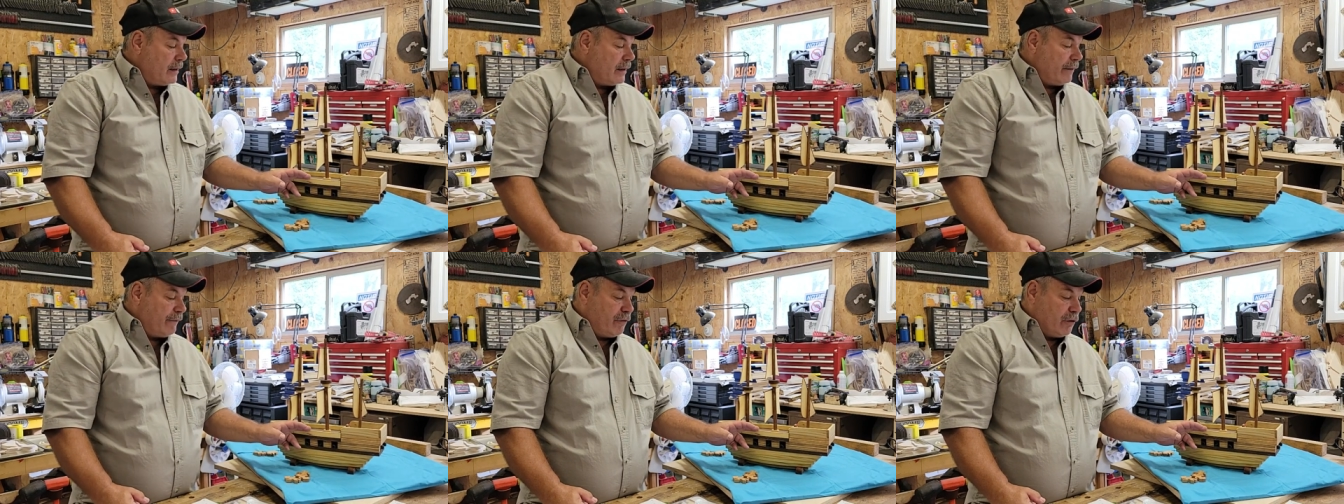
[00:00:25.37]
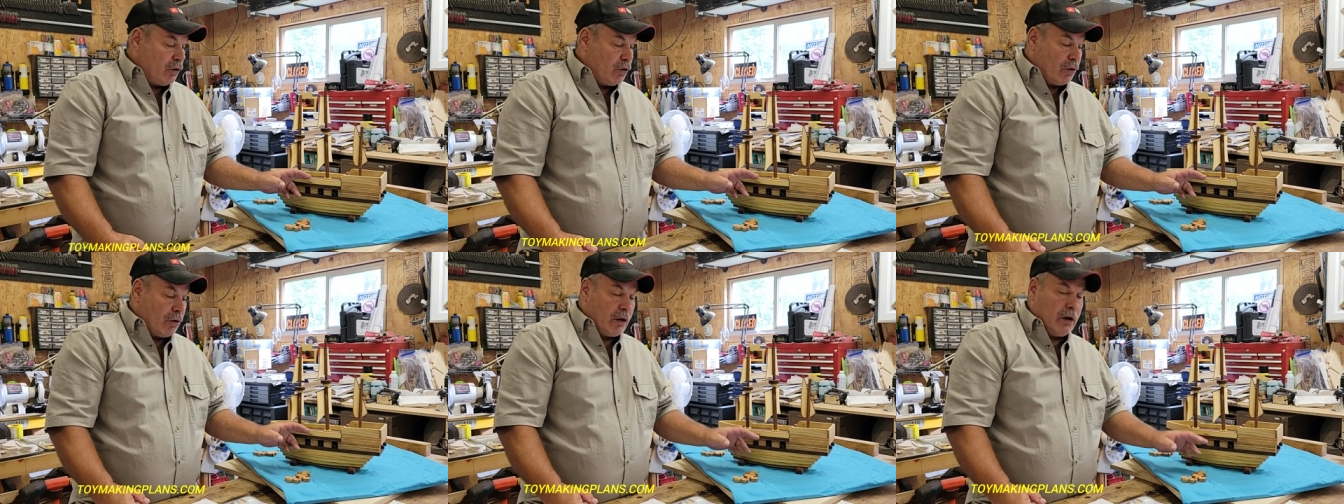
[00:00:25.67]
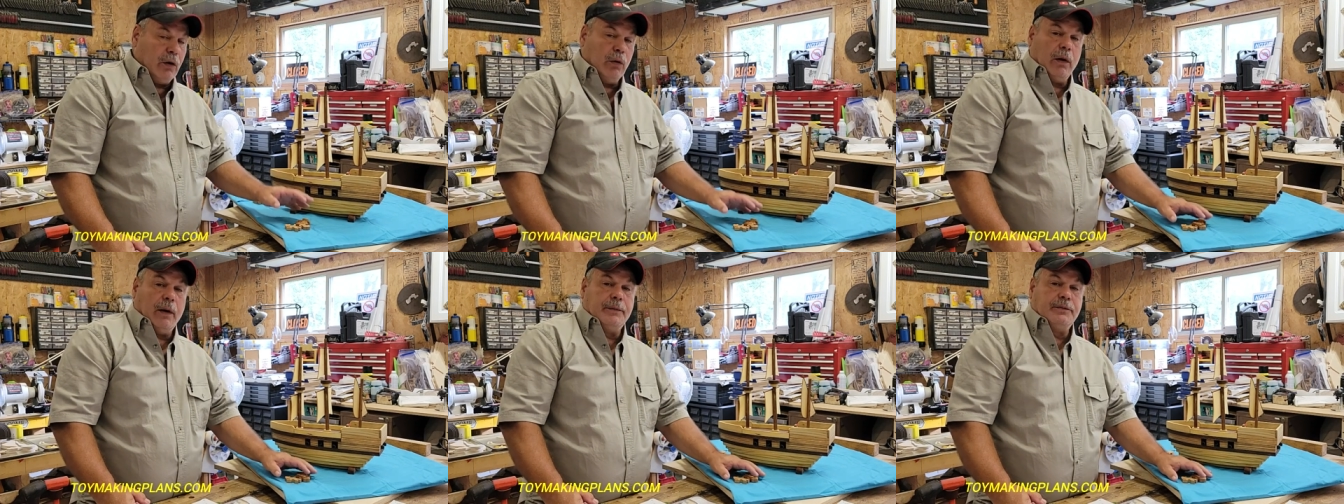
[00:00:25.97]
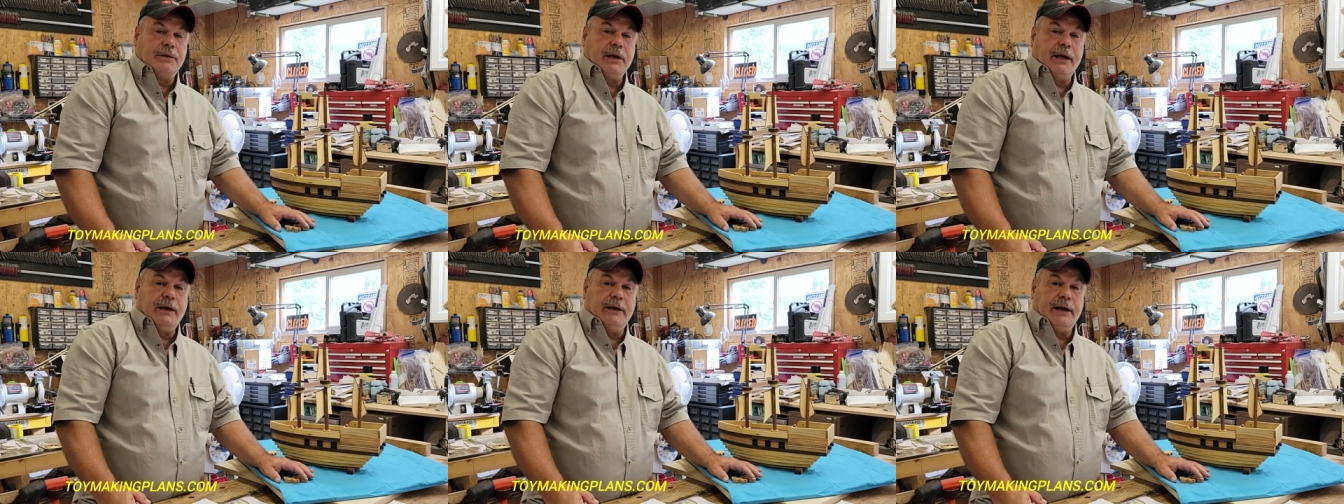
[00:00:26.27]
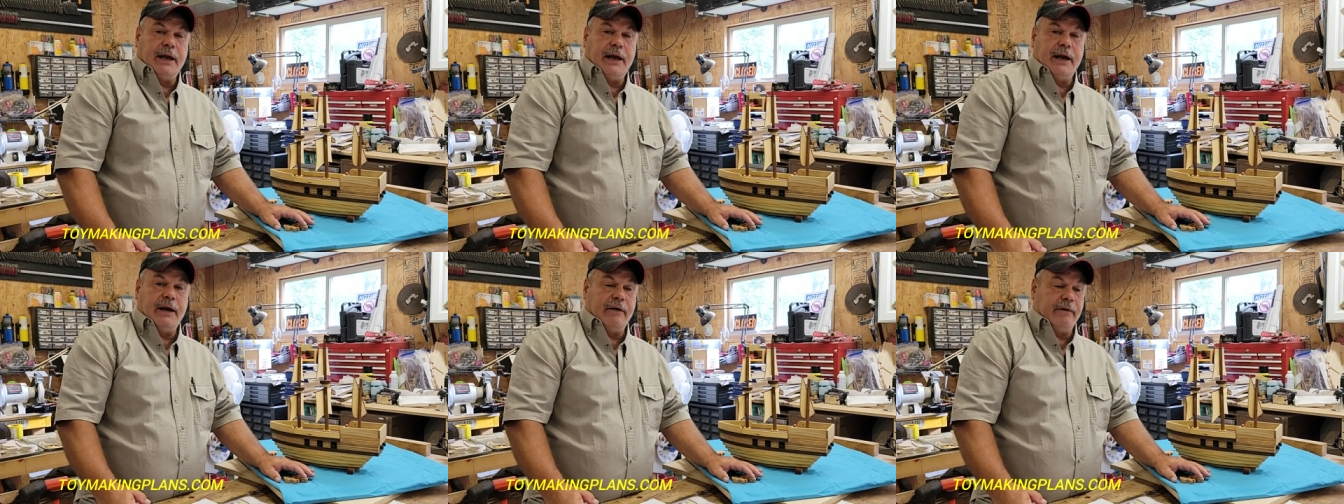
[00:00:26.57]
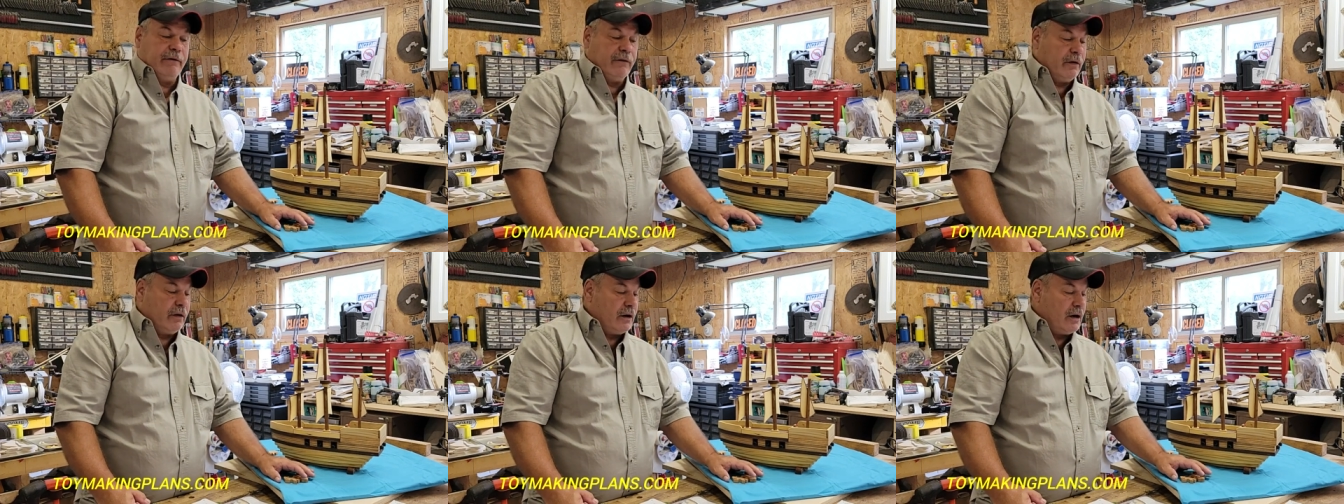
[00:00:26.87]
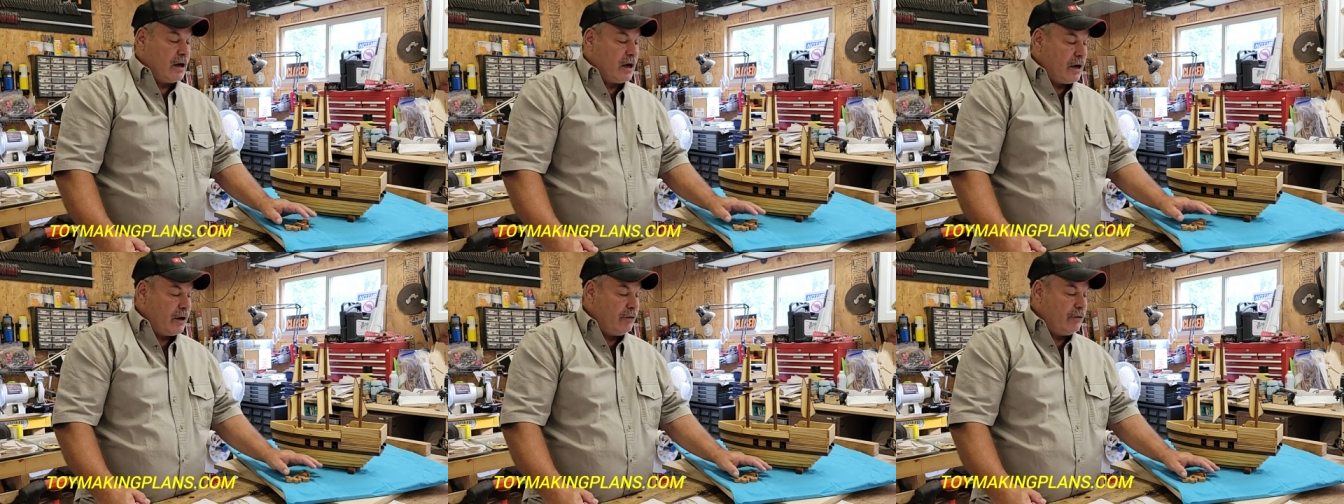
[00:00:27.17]
If you go to their website, they have uh,
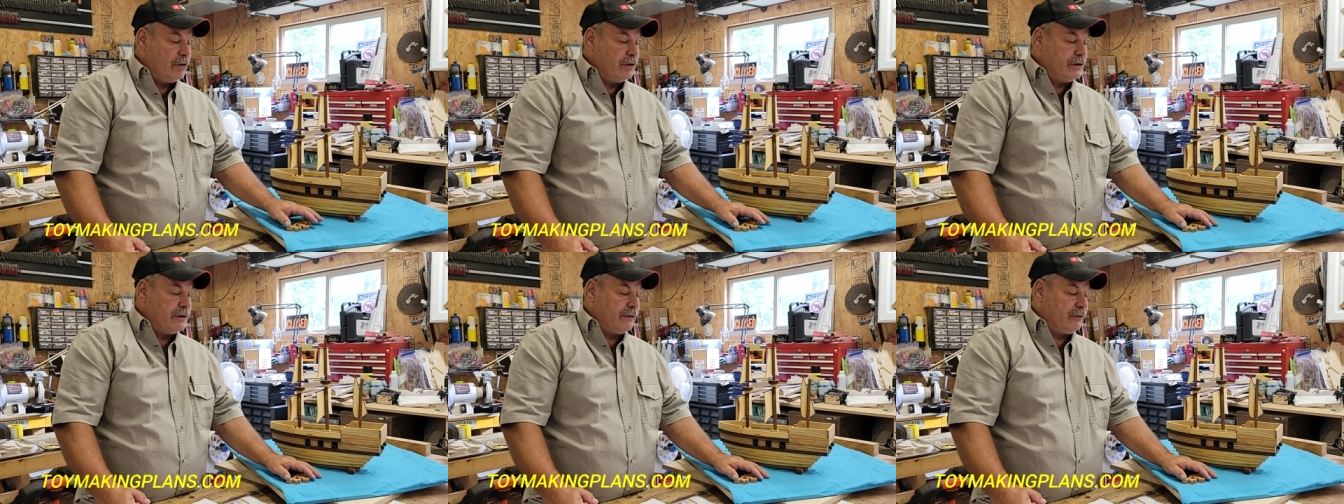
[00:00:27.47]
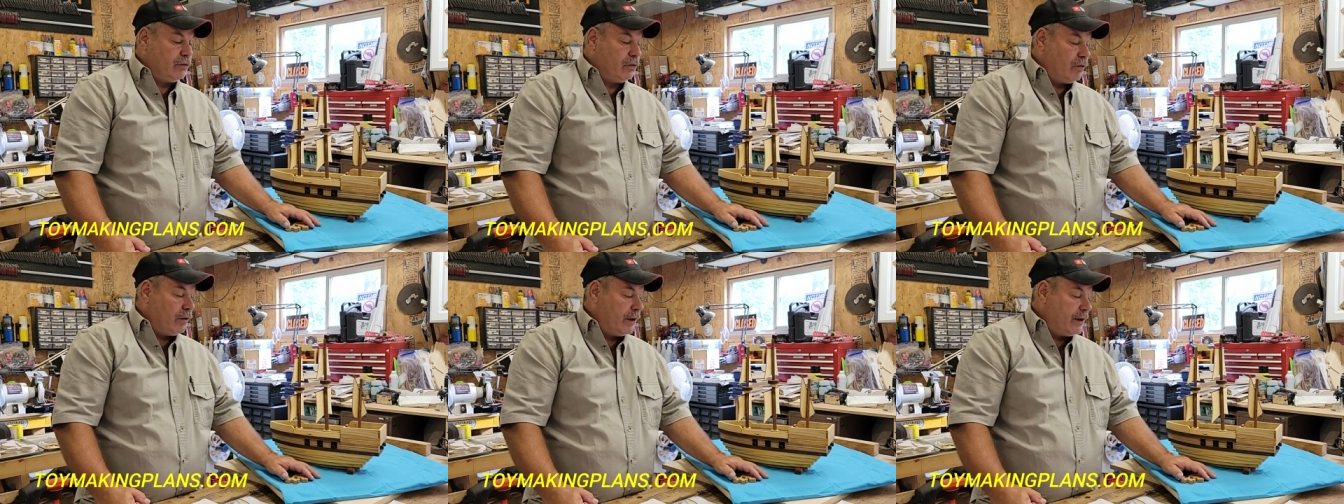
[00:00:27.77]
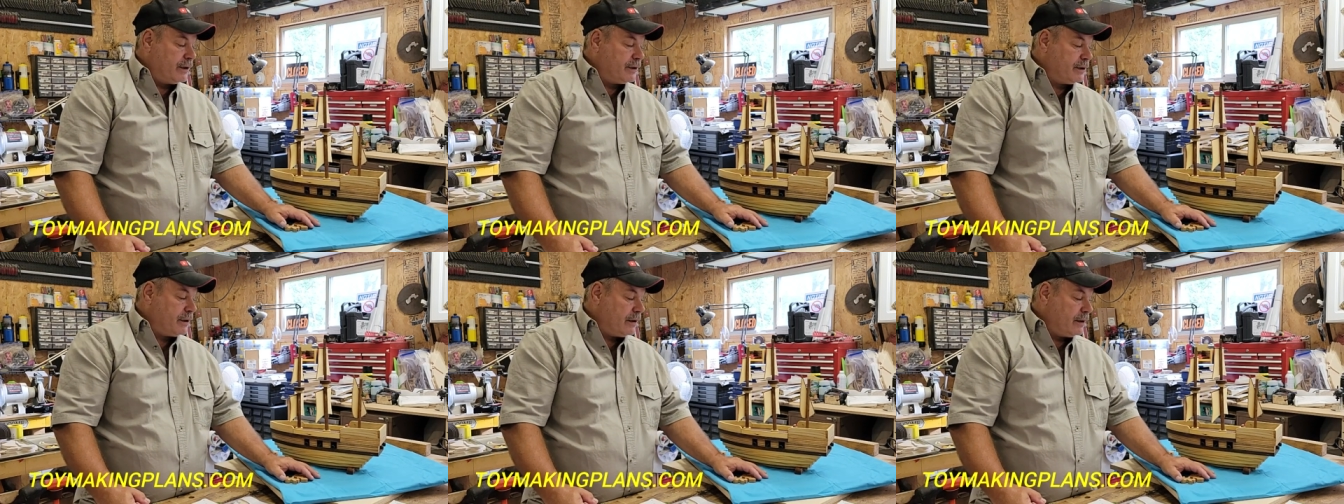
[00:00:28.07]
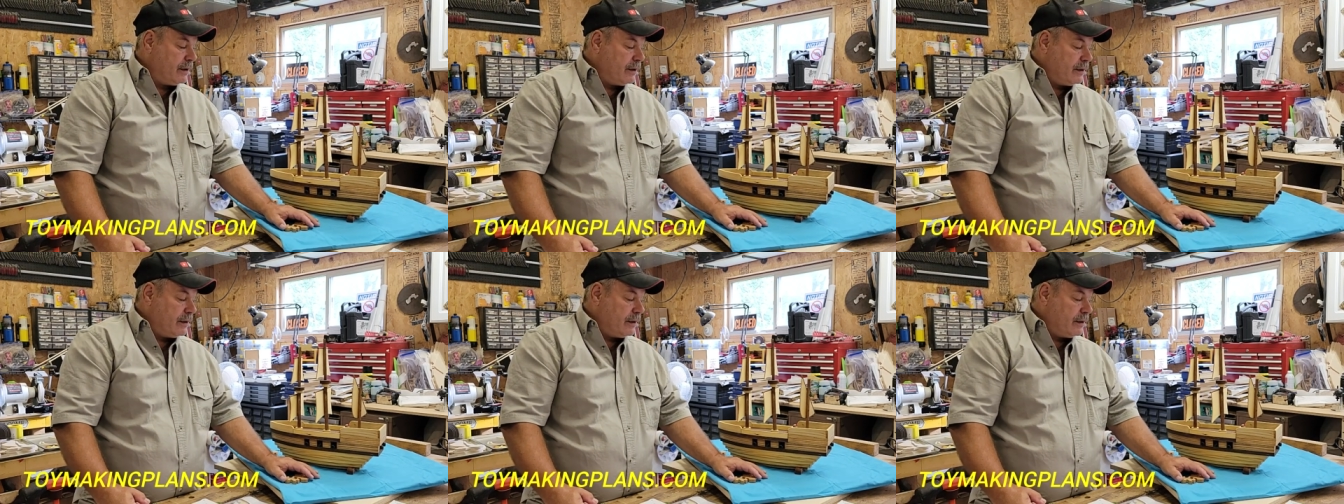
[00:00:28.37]
hundreds of toys,